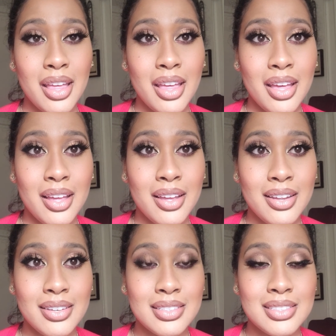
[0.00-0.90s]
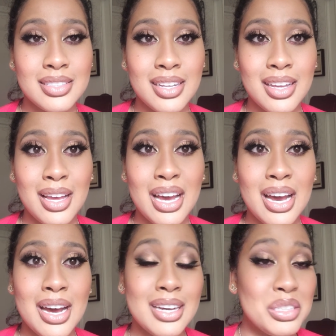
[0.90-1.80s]
And
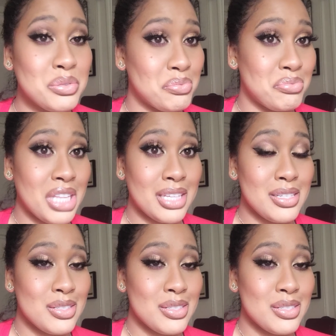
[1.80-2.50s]
thank